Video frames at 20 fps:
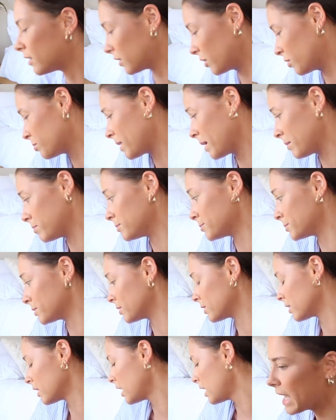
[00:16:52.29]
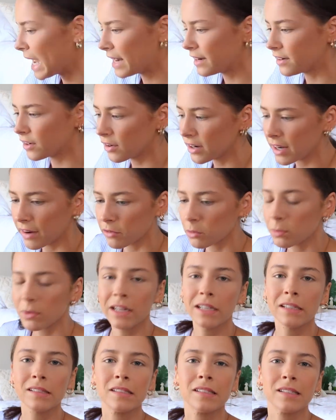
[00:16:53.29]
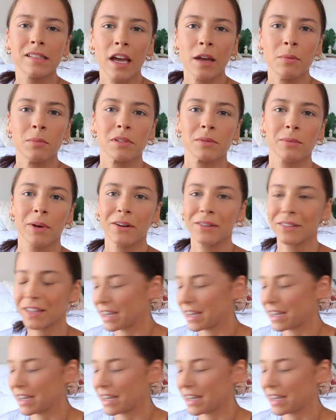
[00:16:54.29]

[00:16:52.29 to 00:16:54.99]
a lot of people would and not everybody is the same as well